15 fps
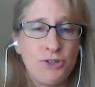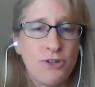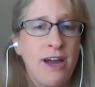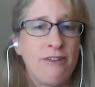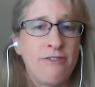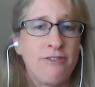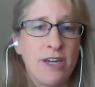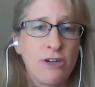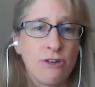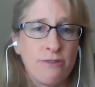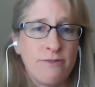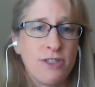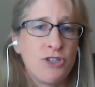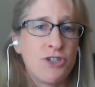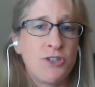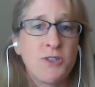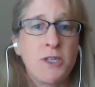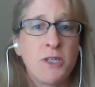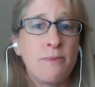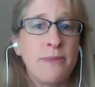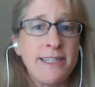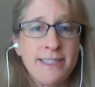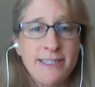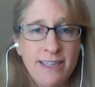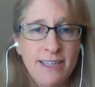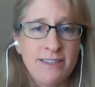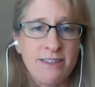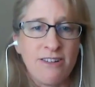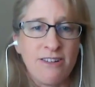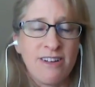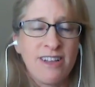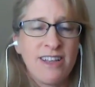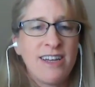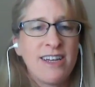traffic or if it's just going to be seasonal